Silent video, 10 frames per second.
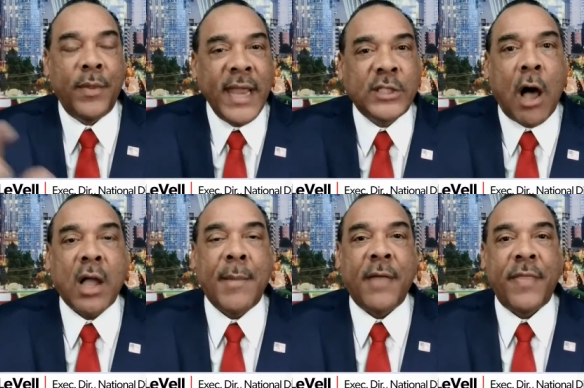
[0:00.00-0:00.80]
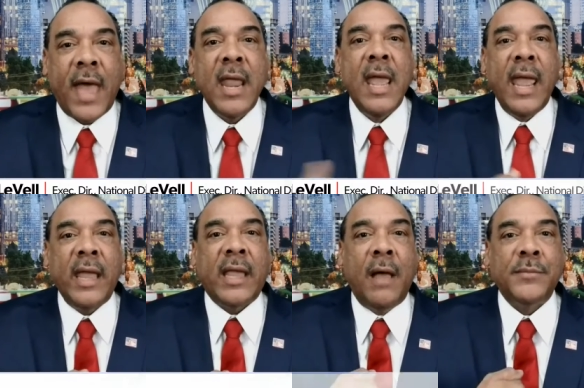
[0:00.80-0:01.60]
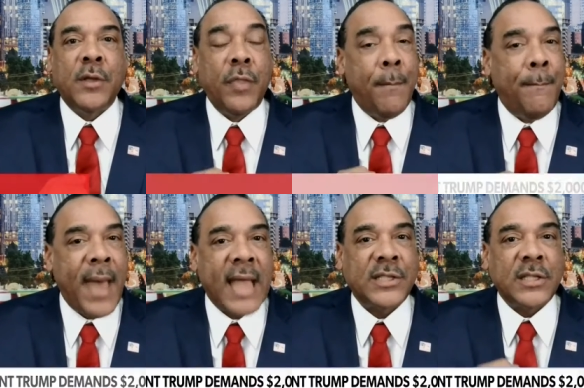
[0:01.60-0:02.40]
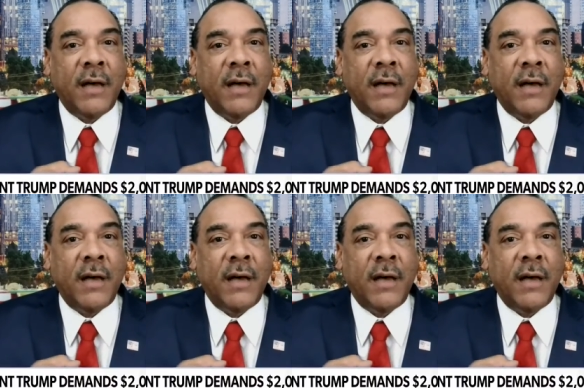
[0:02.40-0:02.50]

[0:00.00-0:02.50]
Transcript: When they talk about that, it comes on the backs